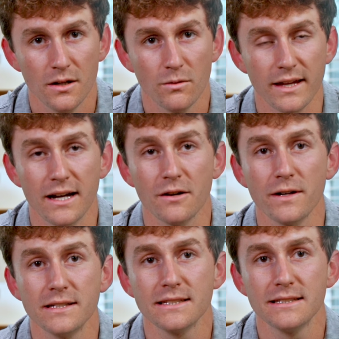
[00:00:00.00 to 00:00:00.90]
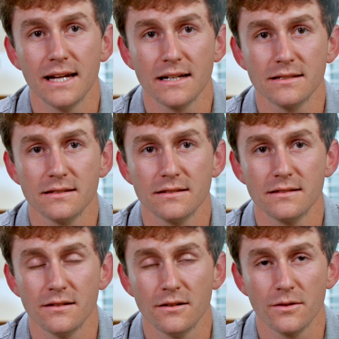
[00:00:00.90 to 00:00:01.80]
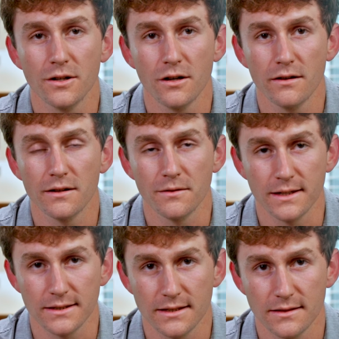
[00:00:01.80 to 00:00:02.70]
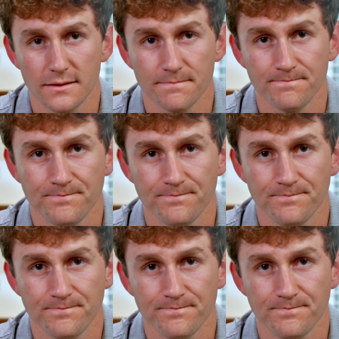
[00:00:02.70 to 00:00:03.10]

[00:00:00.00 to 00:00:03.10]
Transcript: without raising taxes on current residents.